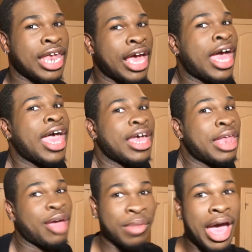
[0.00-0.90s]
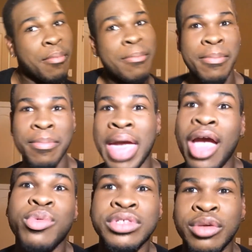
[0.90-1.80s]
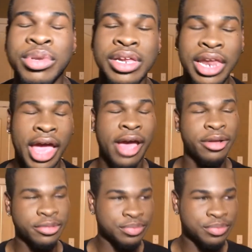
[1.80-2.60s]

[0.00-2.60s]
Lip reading: Like, I had, like, my back was completely out.